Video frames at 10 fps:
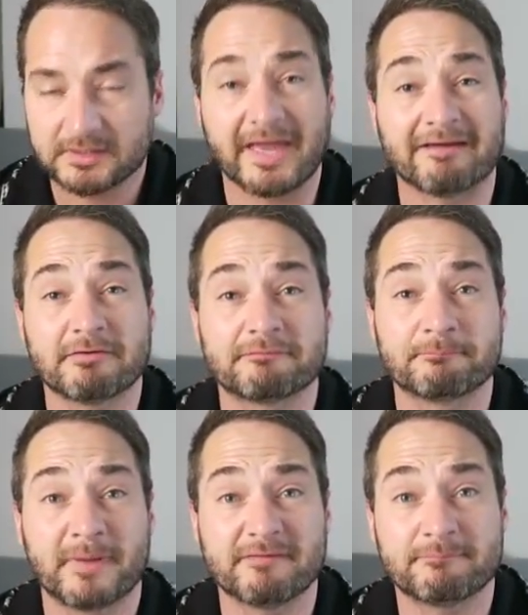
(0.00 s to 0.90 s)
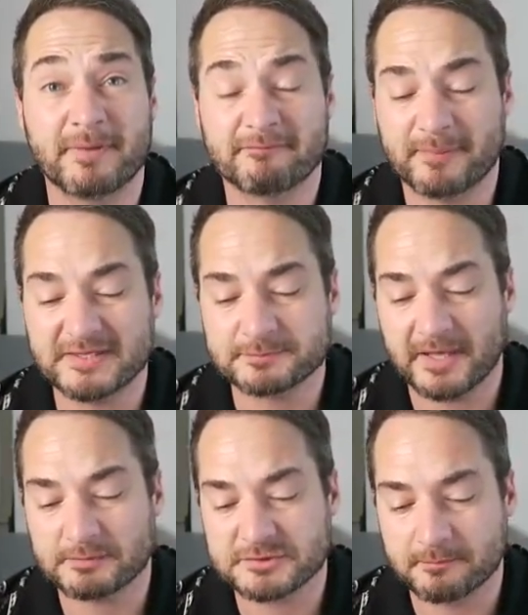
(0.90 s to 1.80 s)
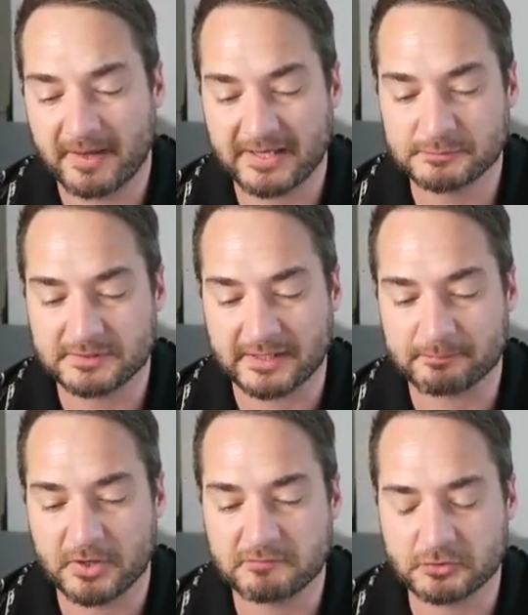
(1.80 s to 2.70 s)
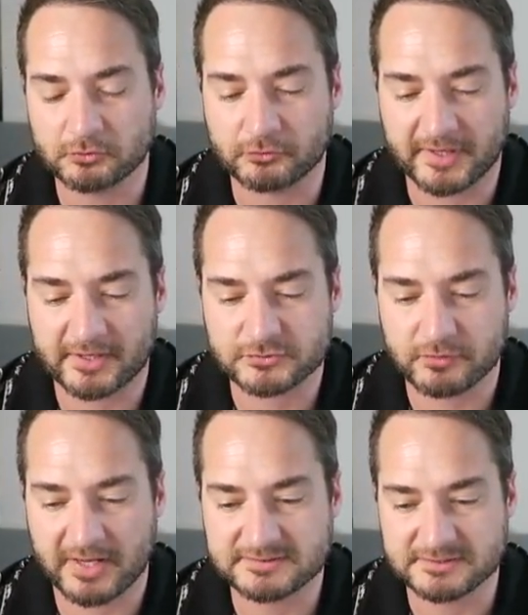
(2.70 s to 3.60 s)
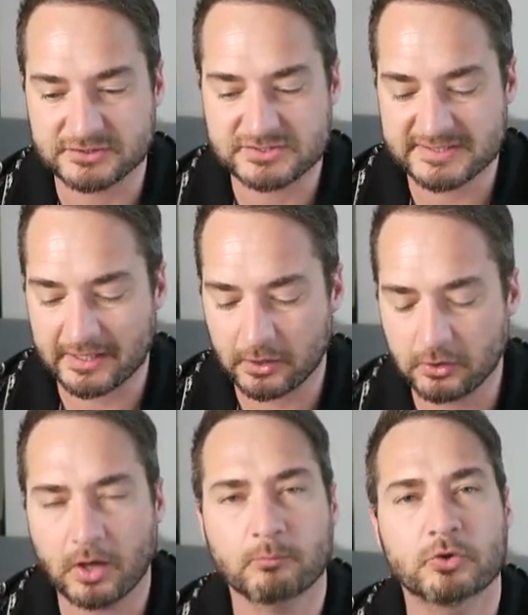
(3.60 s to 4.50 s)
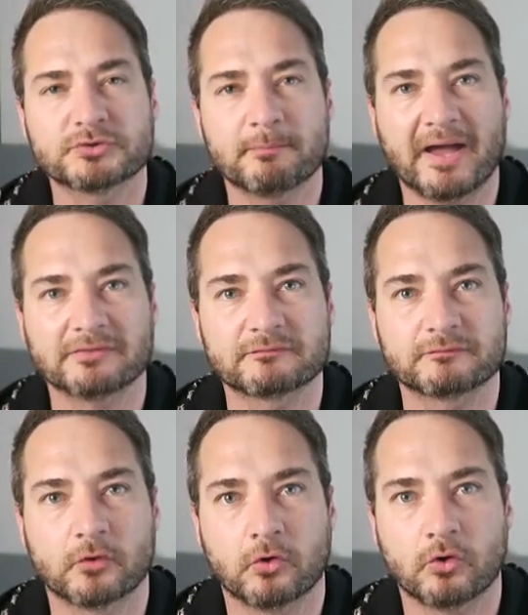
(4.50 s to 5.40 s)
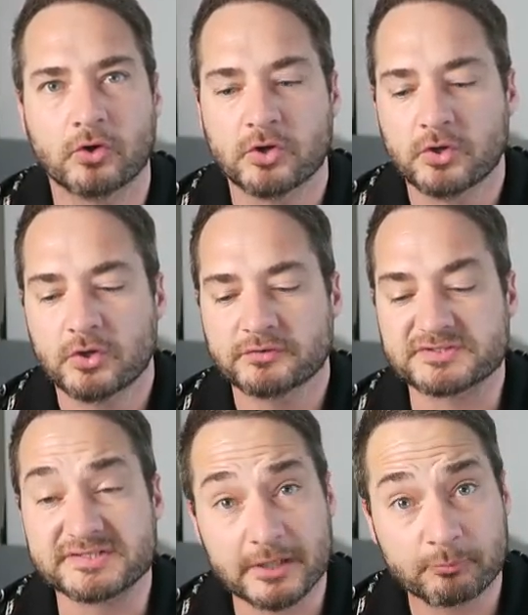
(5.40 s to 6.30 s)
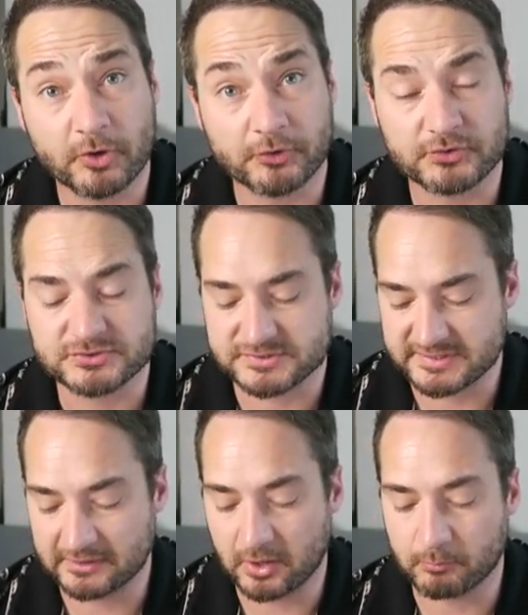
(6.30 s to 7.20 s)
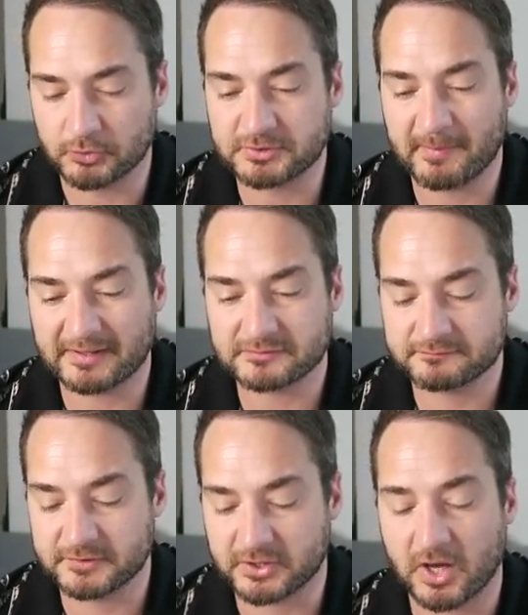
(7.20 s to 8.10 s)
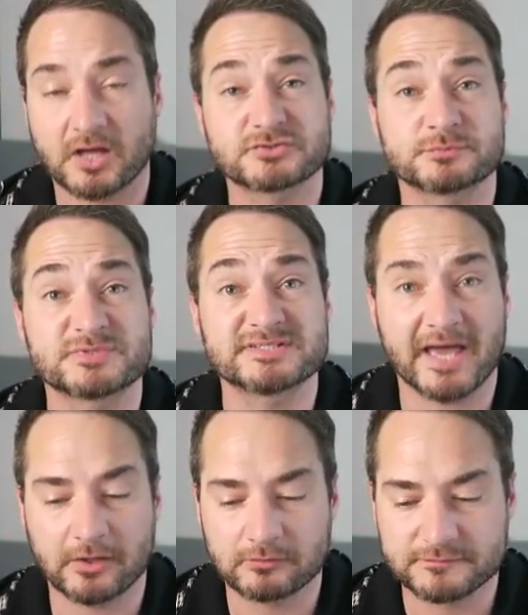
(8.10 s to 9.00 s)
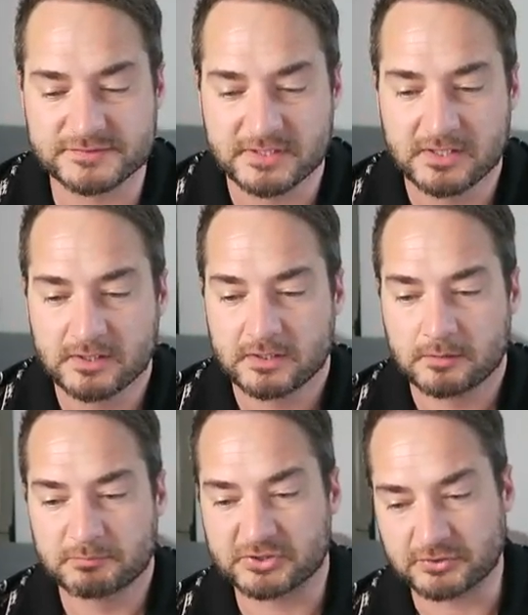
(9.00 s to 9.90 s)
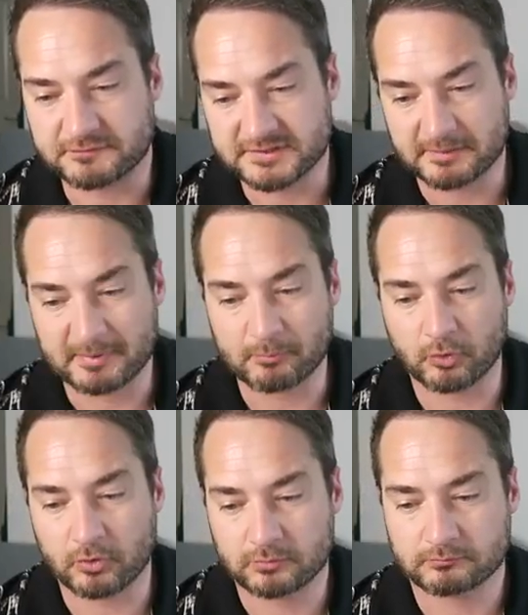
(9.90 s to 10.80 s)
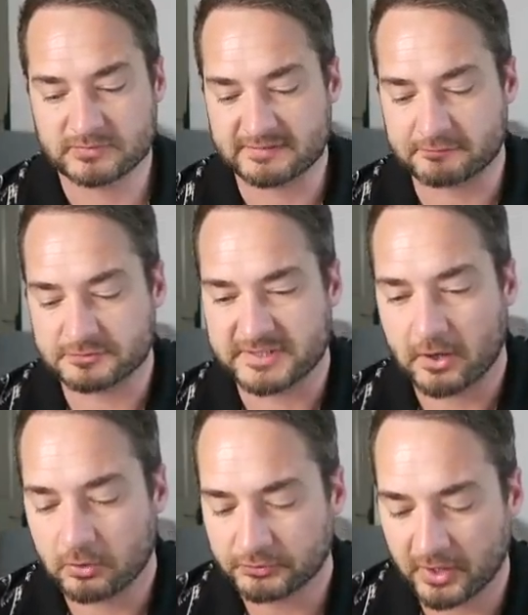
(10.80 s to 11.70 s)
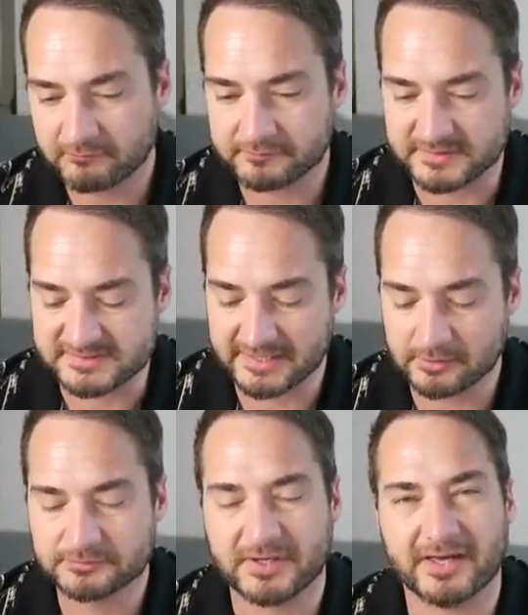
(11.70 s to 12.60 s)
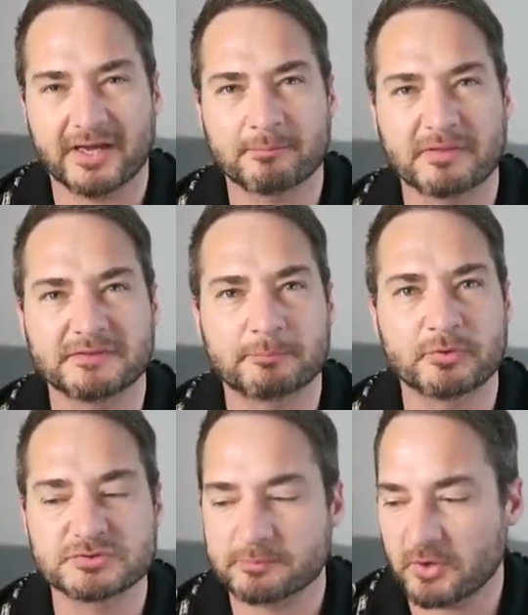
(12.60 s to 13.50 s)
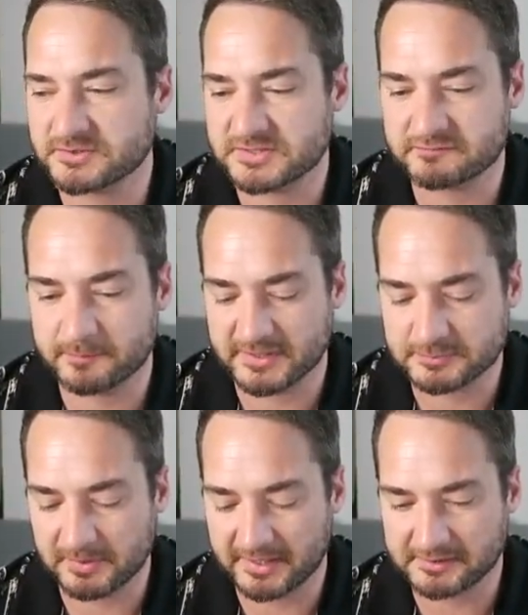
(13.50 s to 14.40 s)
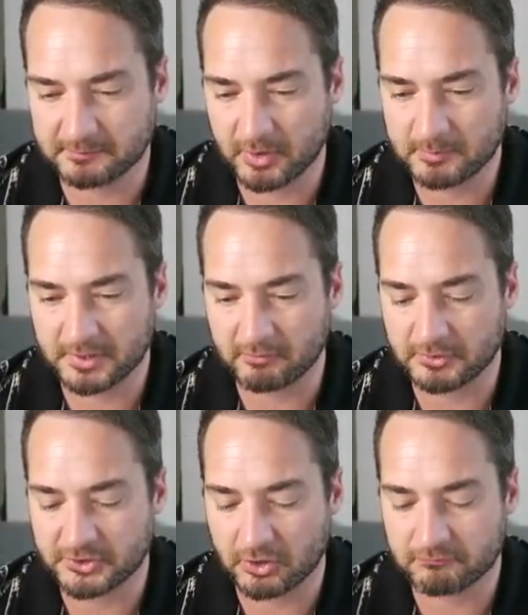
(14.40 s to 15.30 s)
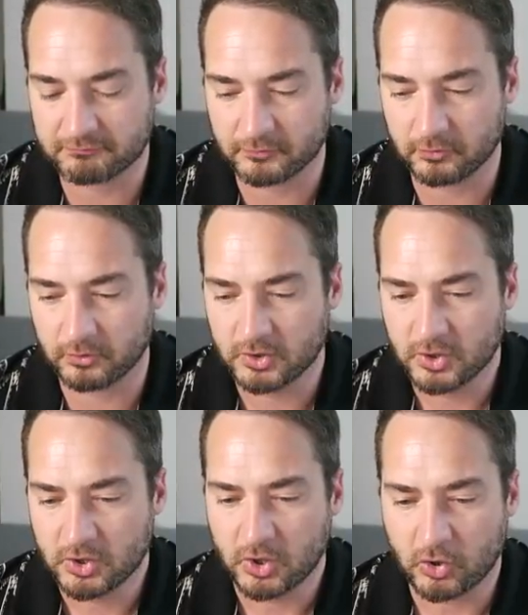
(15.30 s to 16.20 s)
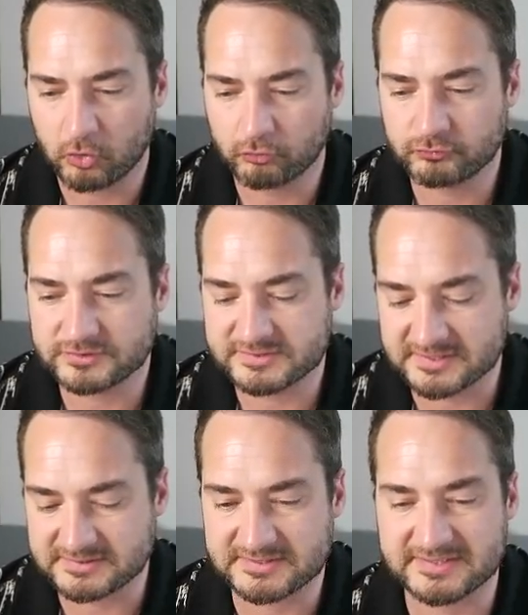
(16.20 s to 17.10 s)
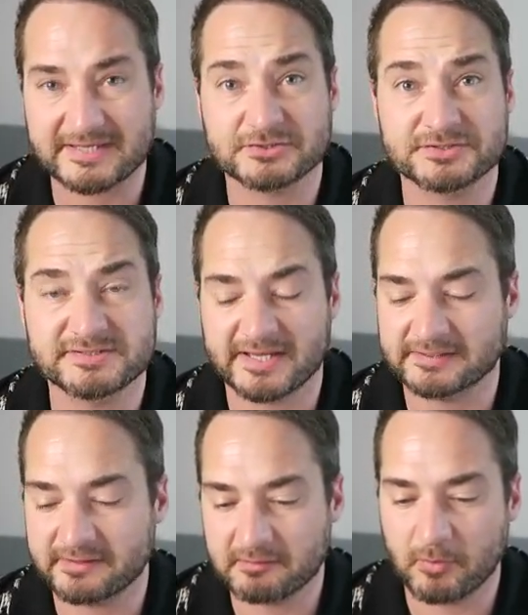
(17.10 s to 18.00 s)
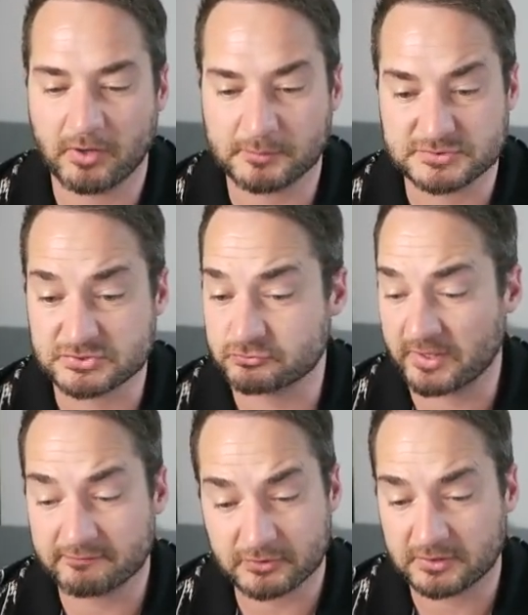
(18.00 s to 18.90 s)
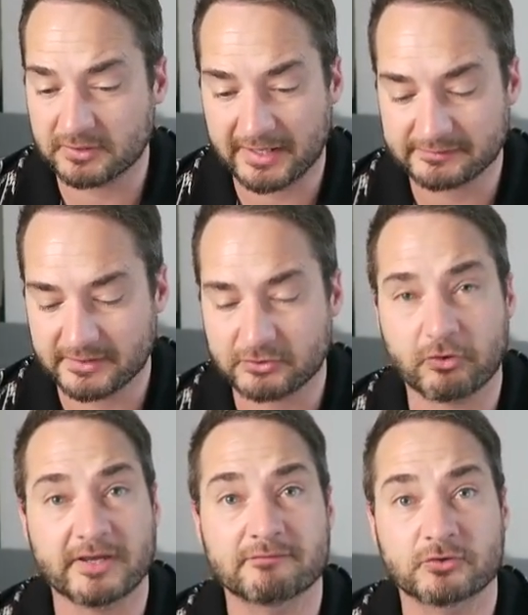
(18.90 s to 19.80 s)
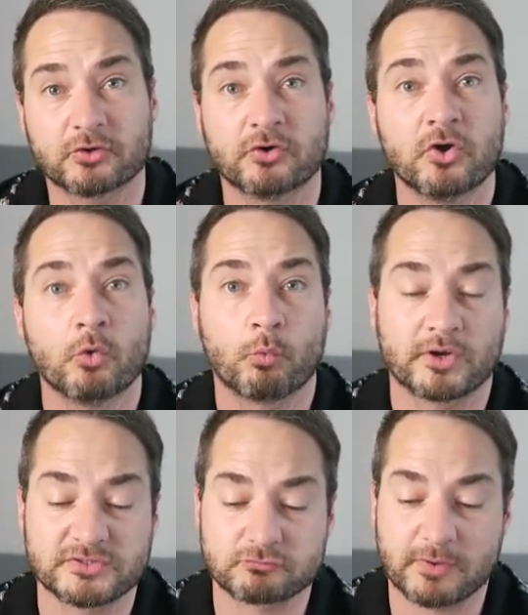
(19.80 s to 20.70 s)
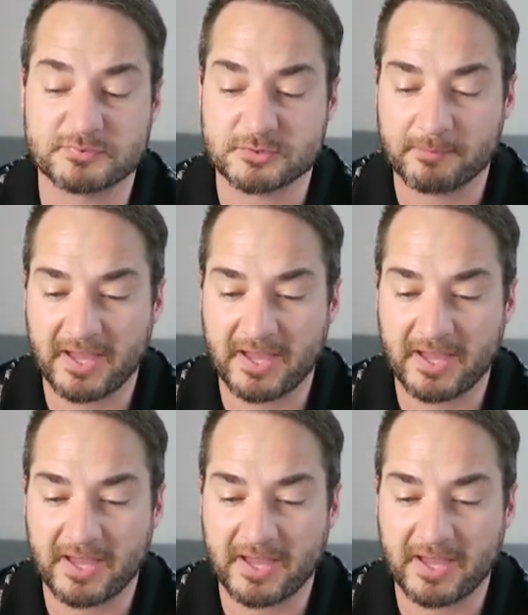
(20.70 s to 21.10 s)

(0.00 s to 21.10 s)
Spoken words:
Yeah, if Pitch Black was combined with like Perfect Order or Chaos Rising, you'd see a lot more demand for the sealed products, you'd see a lot more demand for the cards themselves, because obviously they'd be more difficult to get hold of. The sealed, I think the booster boxes for Pitch Black at the moment are only going for 166 on the secondary market, which is great if you're a collector, great if you're wanting to rip some